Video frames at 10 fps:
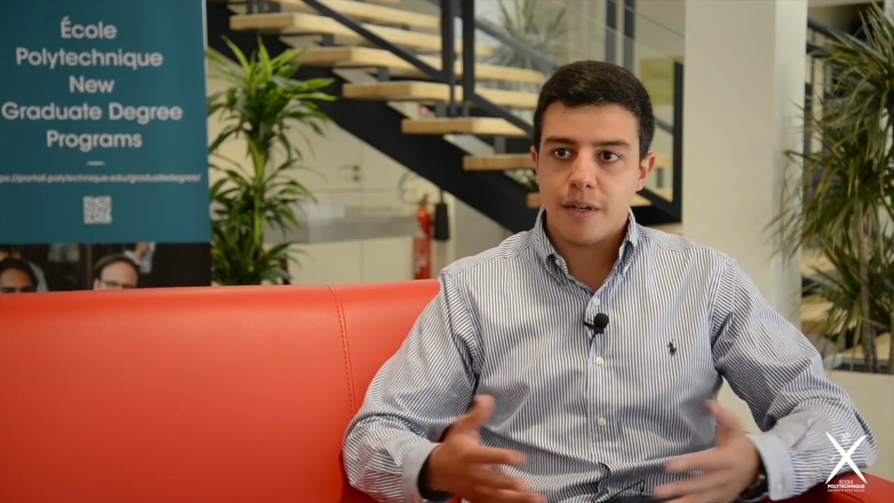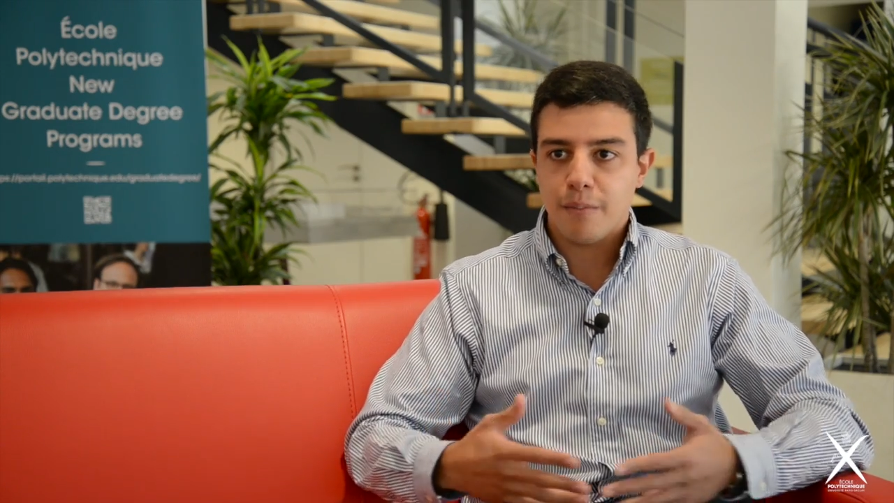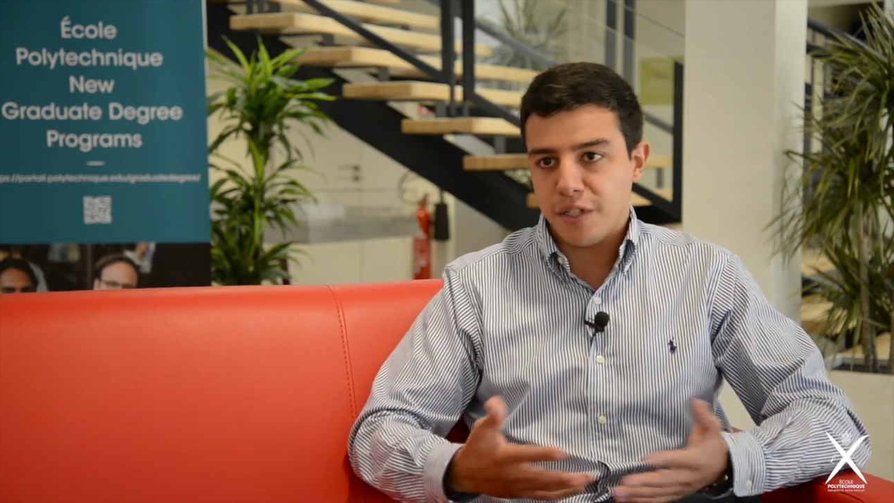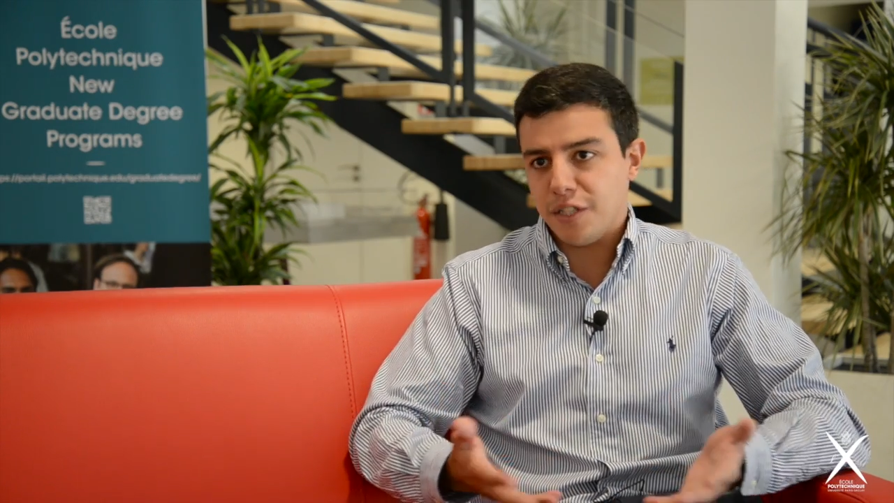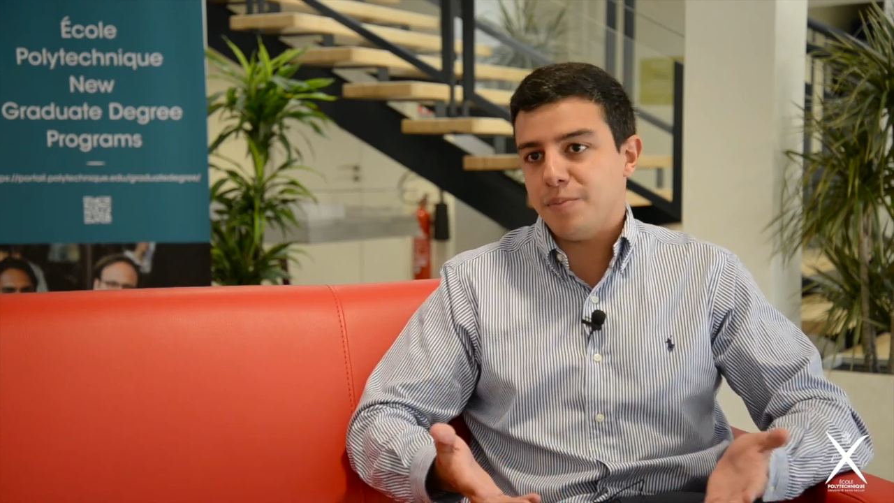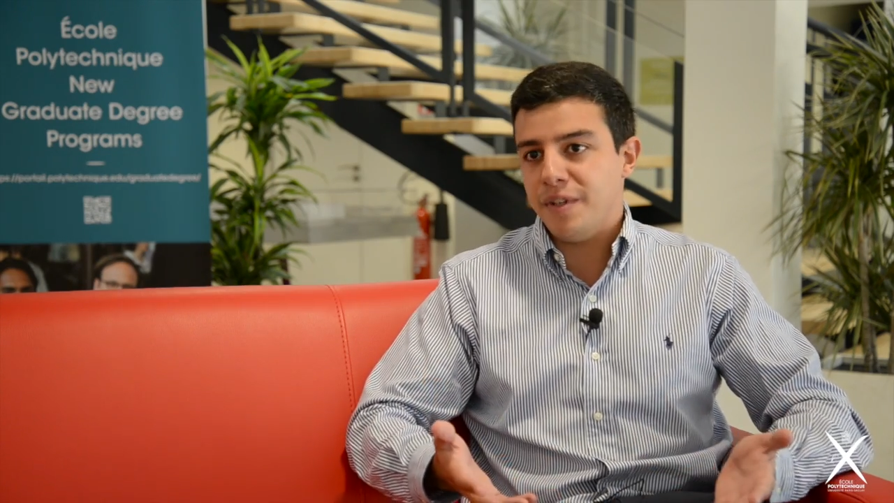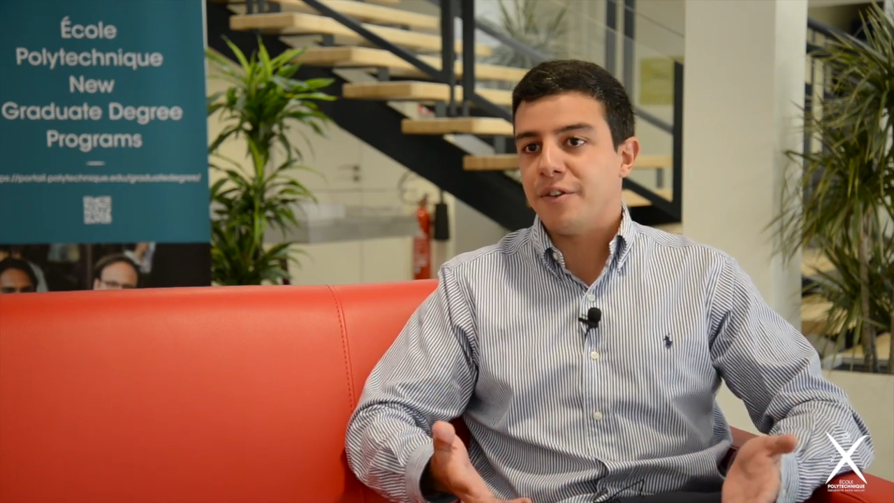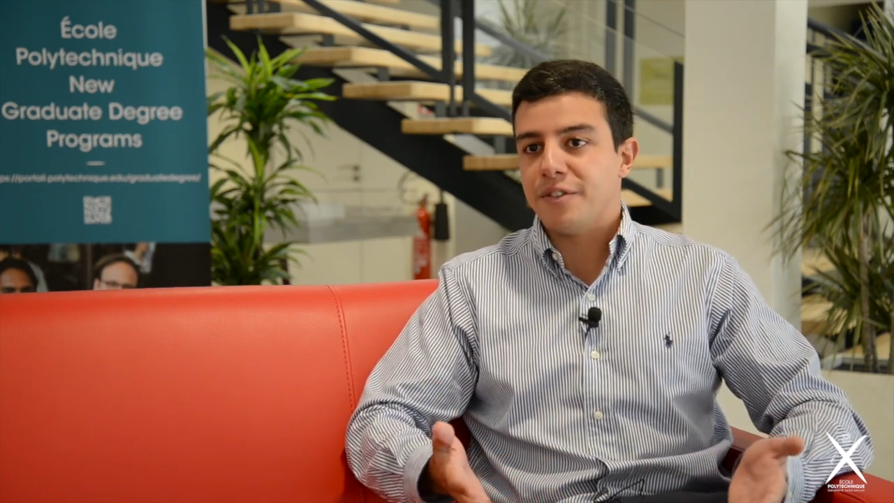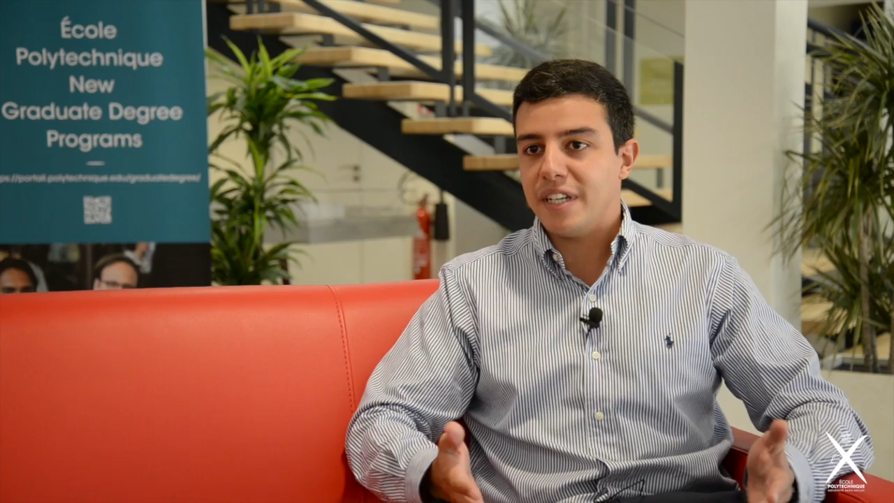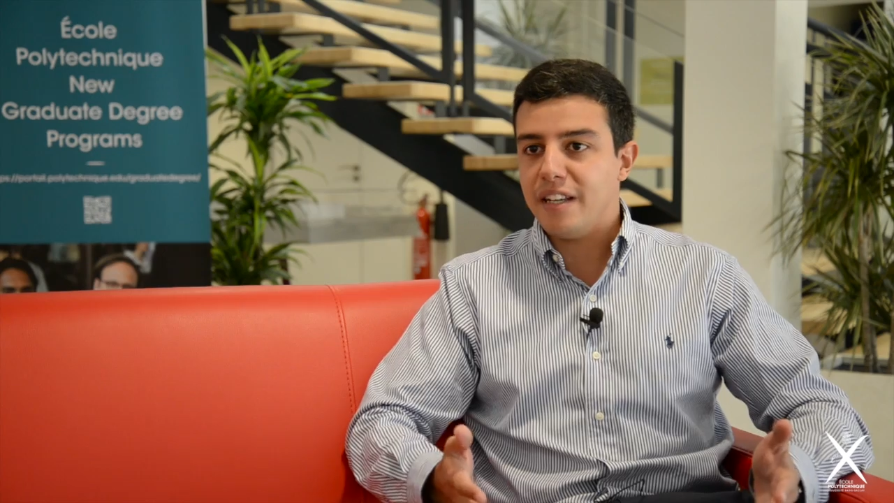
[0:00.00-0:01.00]
by just being
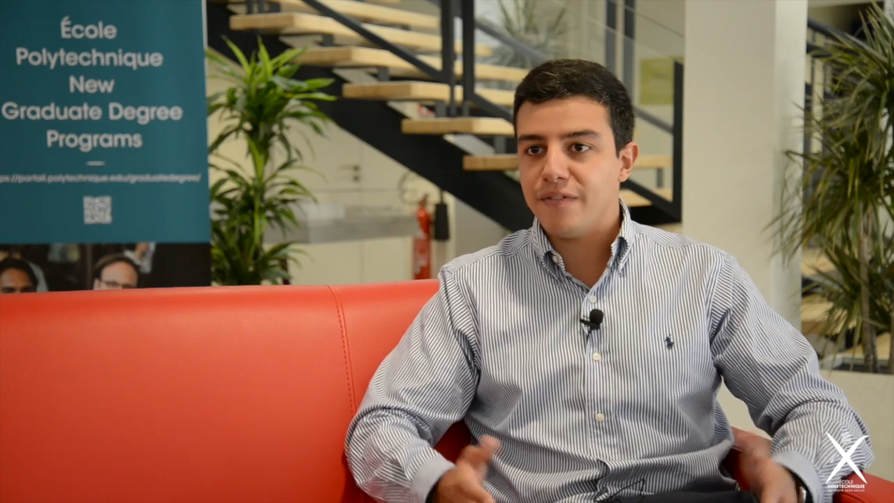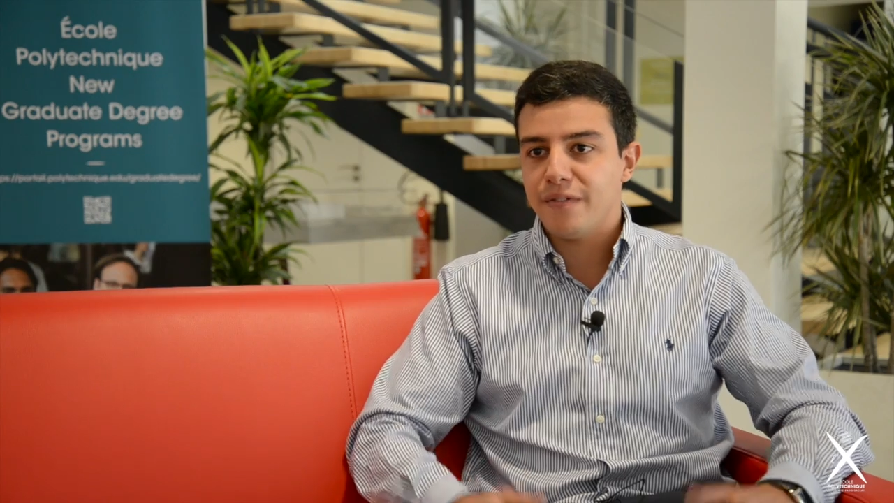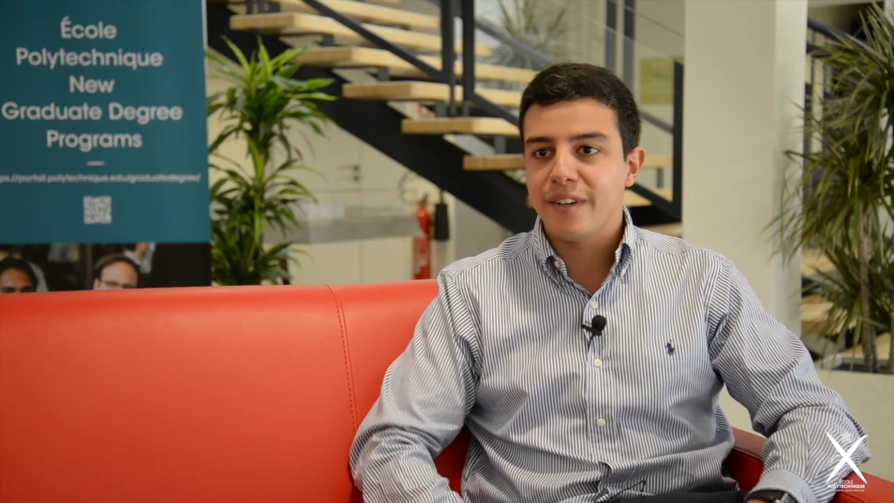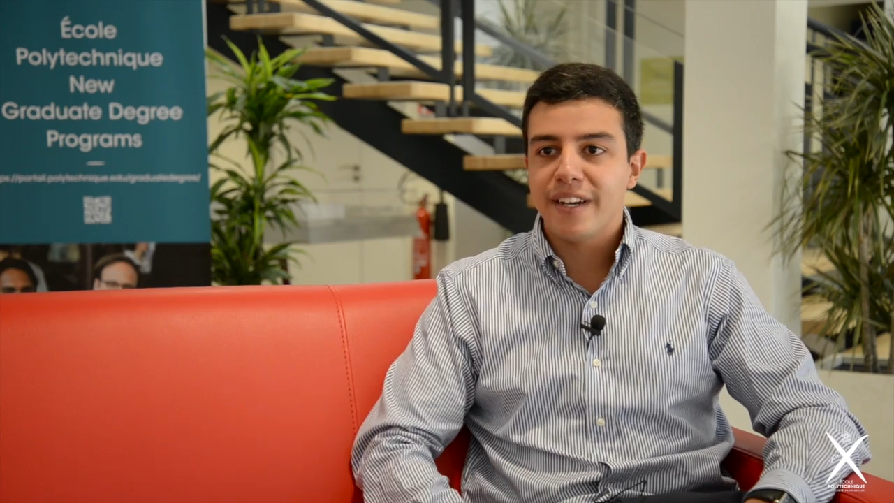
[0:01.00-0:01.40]
yourself.